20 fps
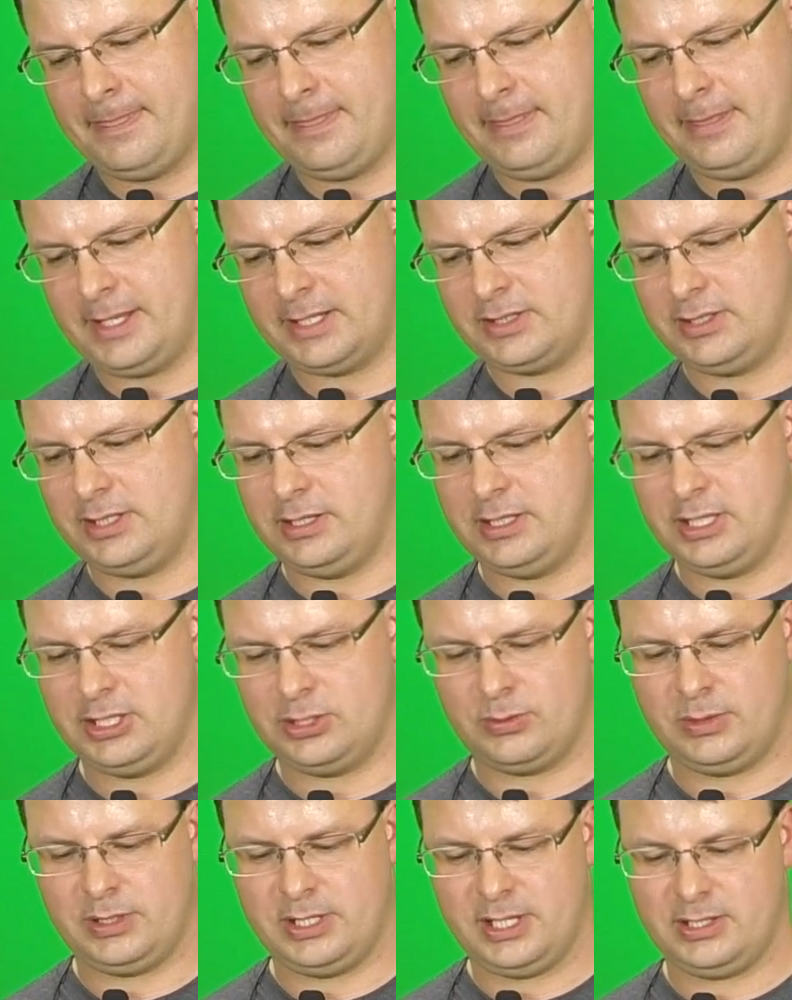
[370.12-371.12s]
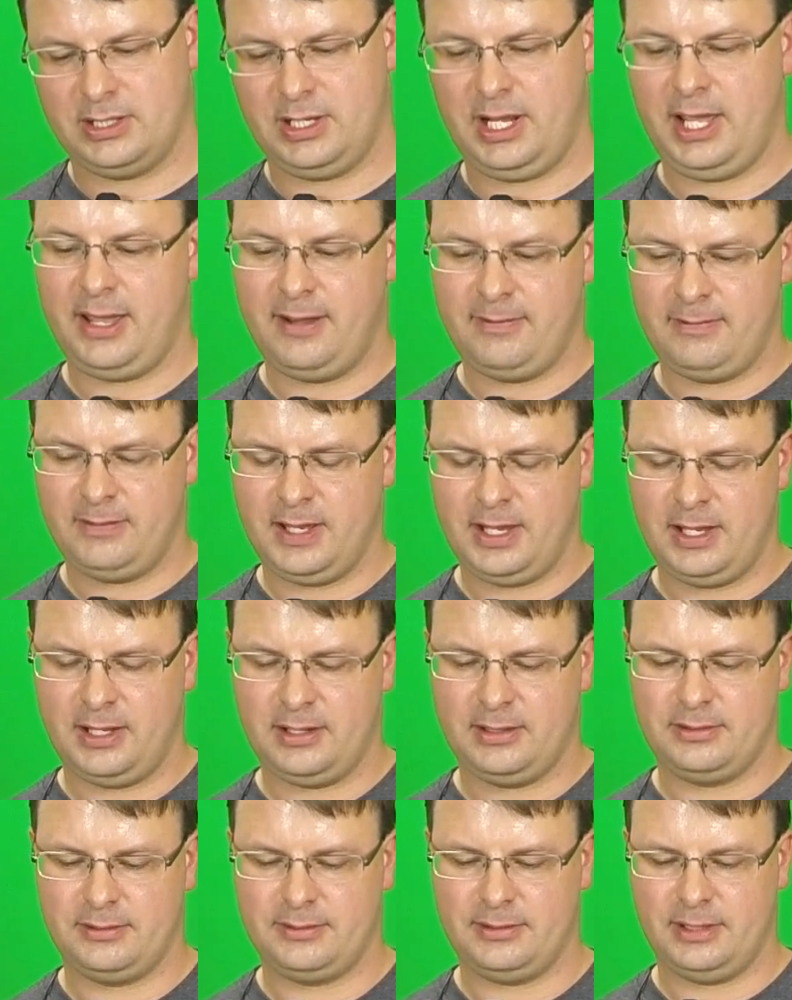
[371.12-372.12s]
Like I said, this one doesn't have that.
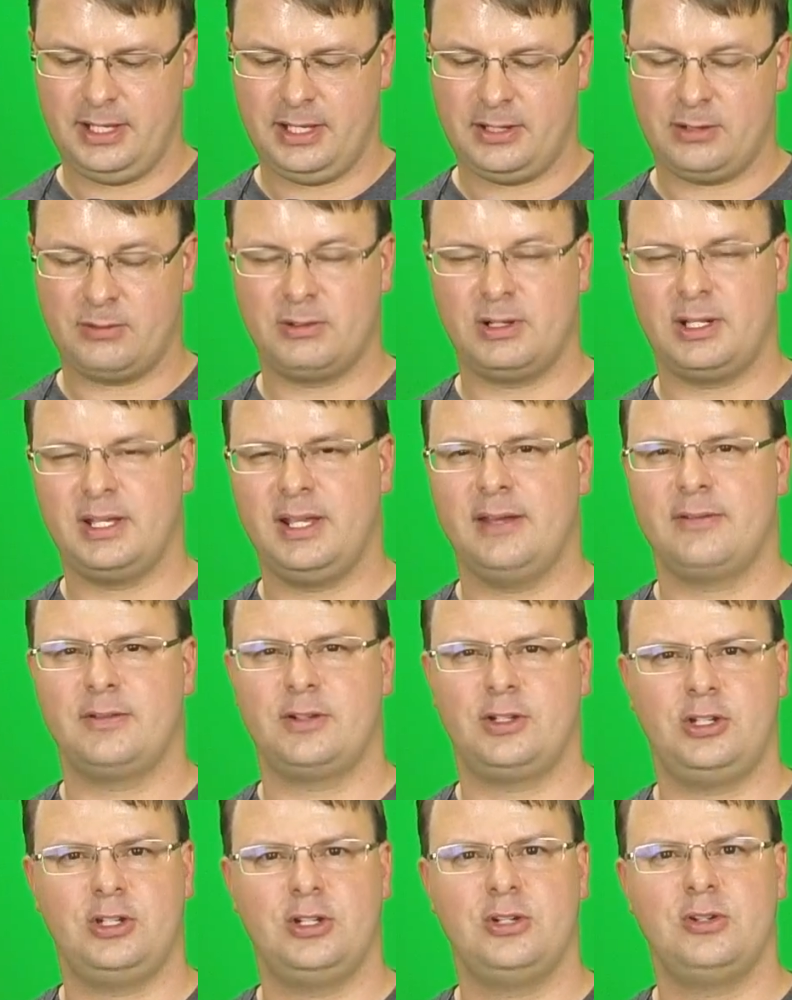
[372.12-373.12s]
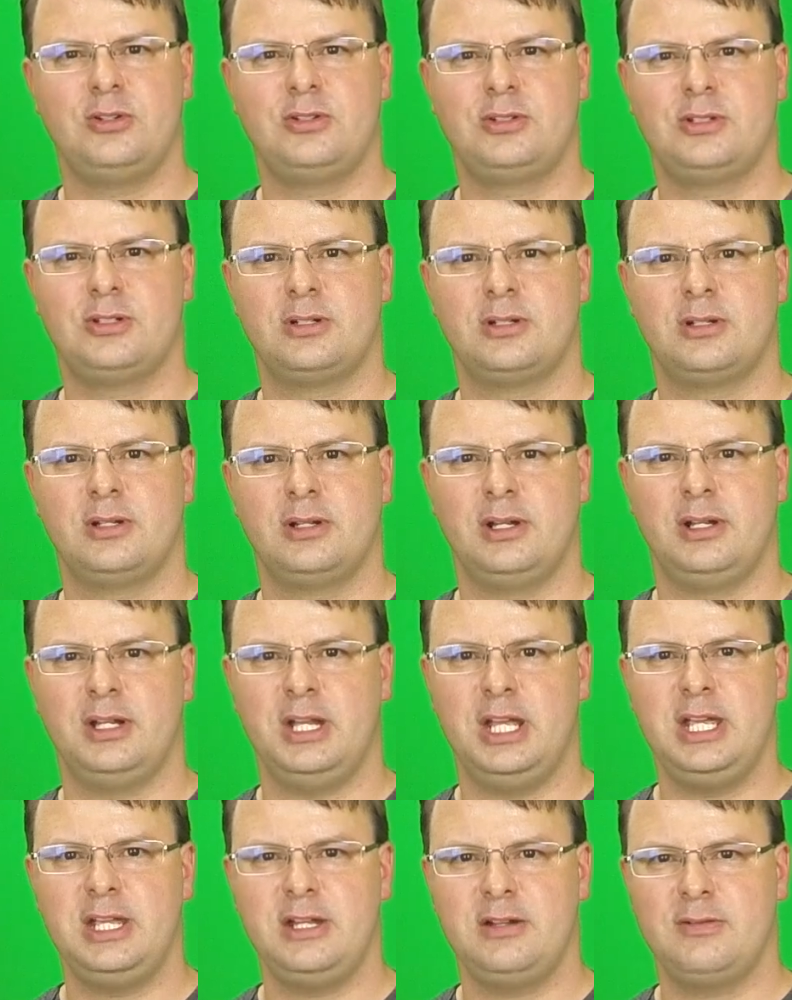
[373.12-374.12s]
I don't really have a huge
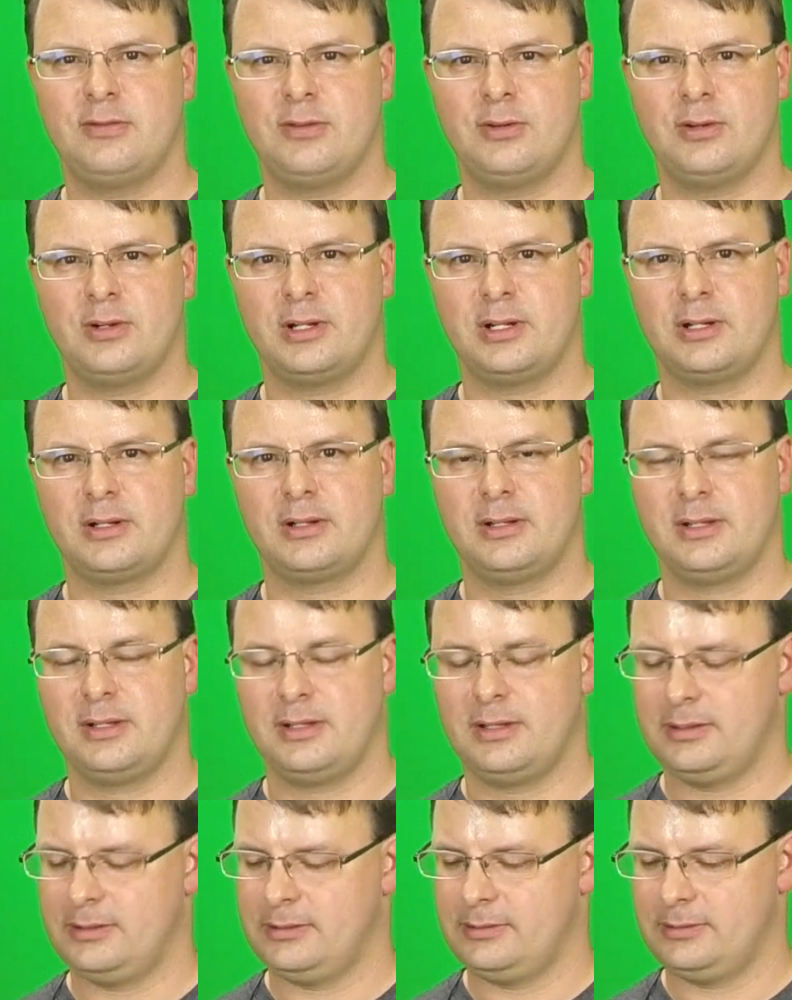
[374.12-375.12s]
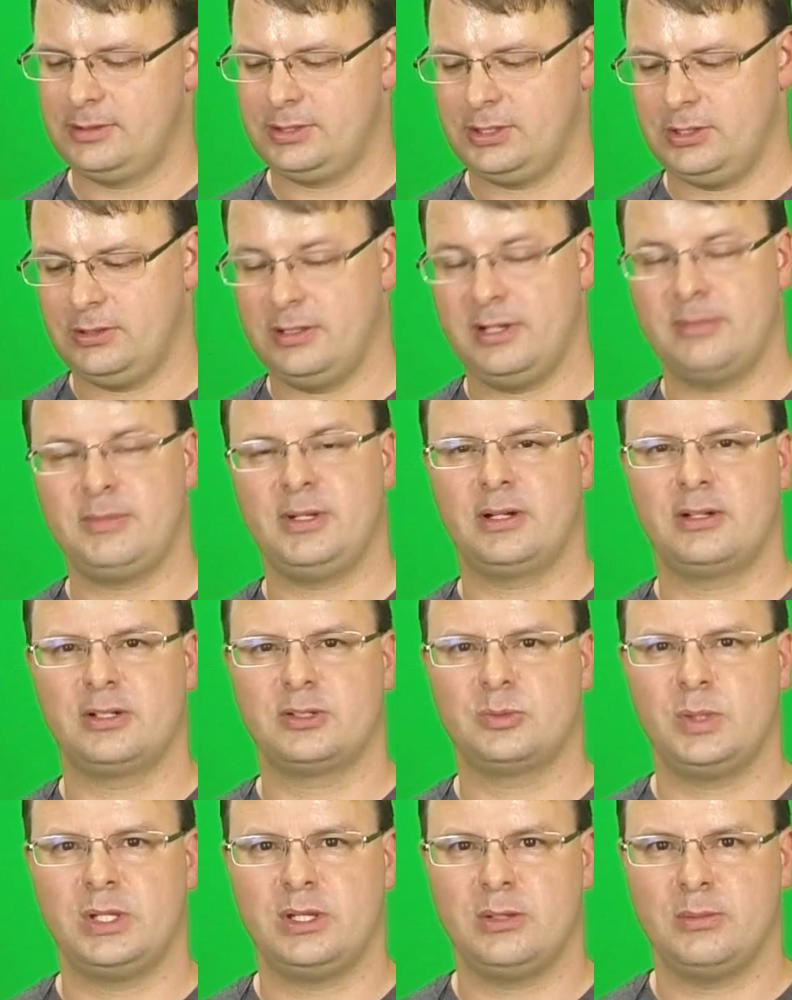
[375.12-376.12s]
need for it, so I'm not going to
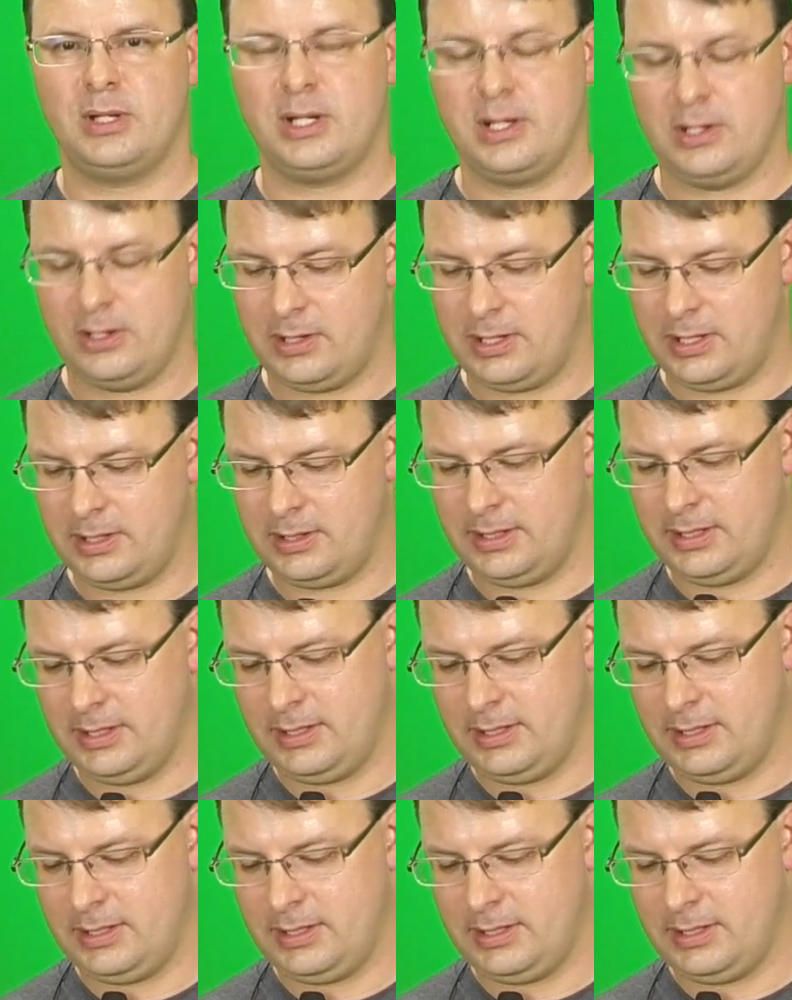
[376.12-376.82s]
spend the money on it.